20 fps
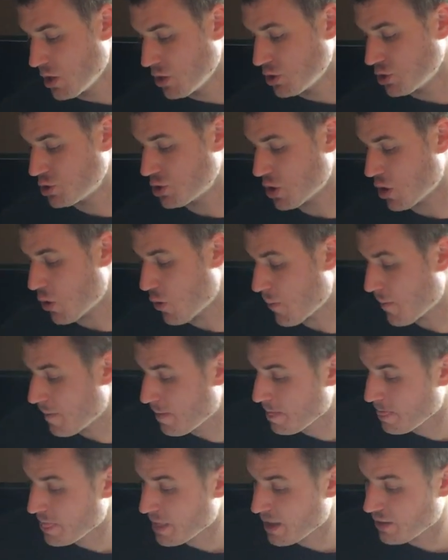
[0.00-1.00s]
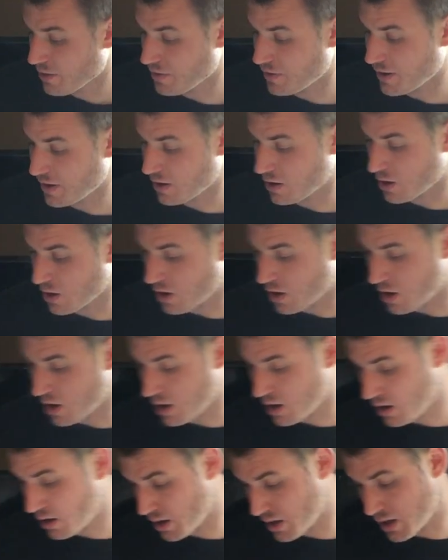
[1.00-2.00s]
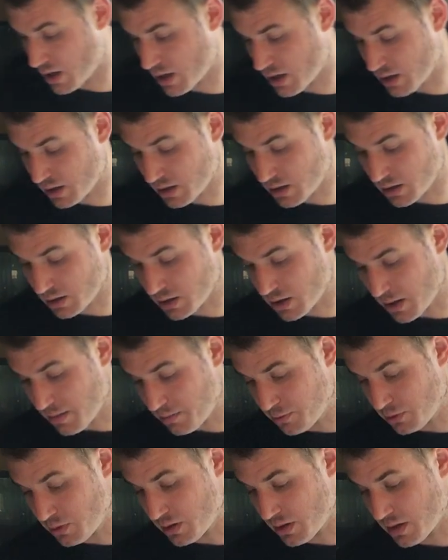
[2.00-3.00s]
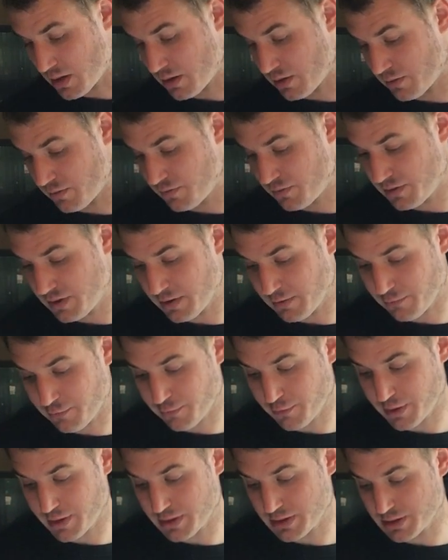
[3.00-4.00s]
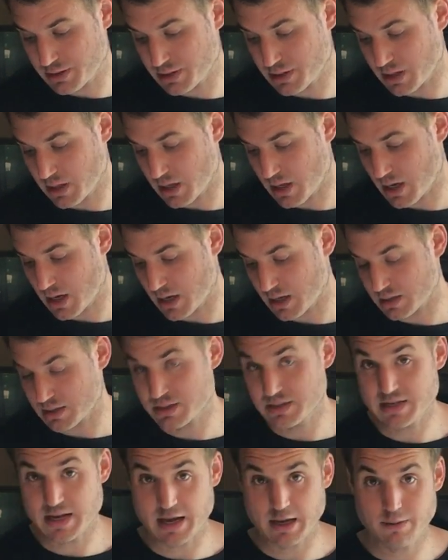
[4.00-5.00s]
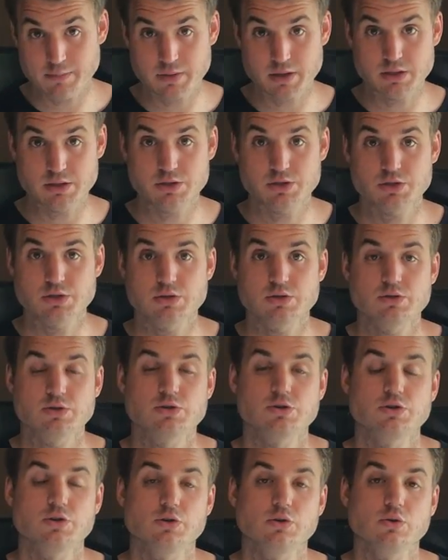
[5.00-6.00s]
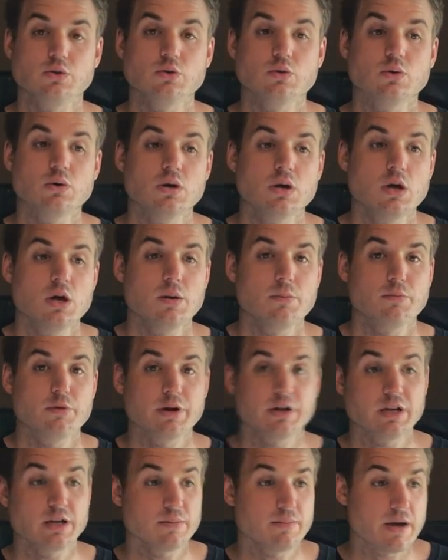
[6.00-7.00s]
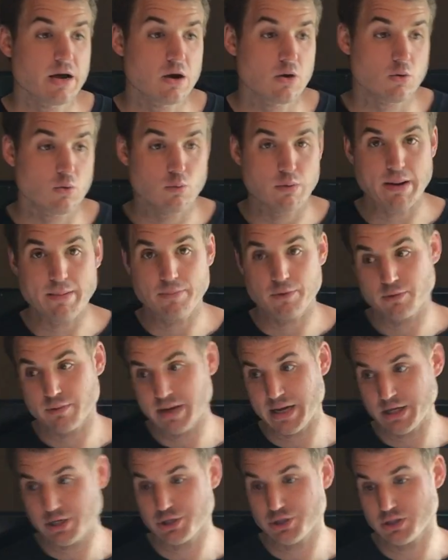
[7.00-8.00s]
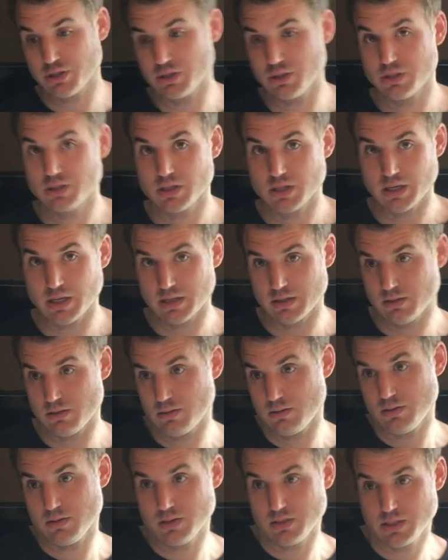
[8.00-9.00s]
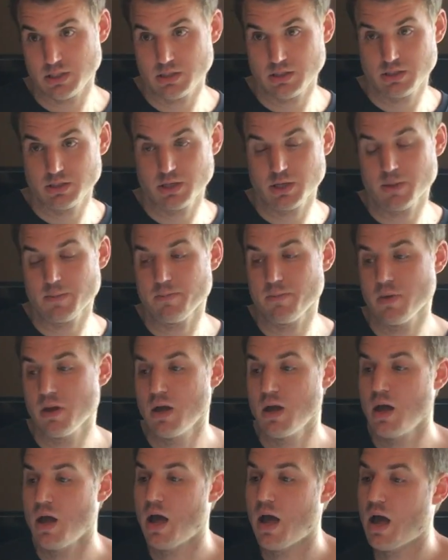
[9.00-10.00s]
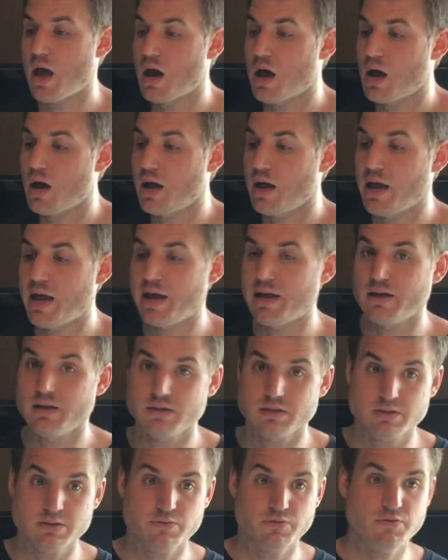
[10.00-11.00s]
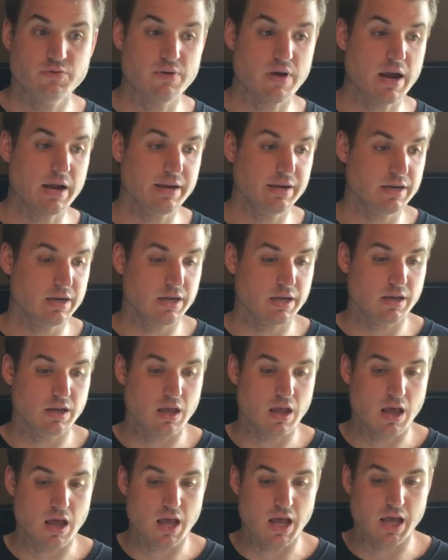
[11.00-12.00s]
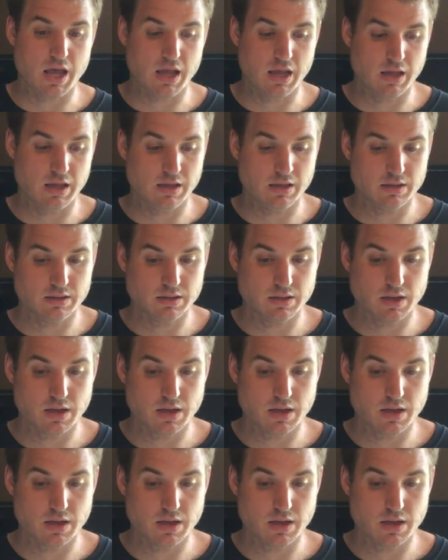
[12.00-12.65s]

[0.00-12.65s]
So there are a couple of different segments to bringing about reparations in the system, and it's finding a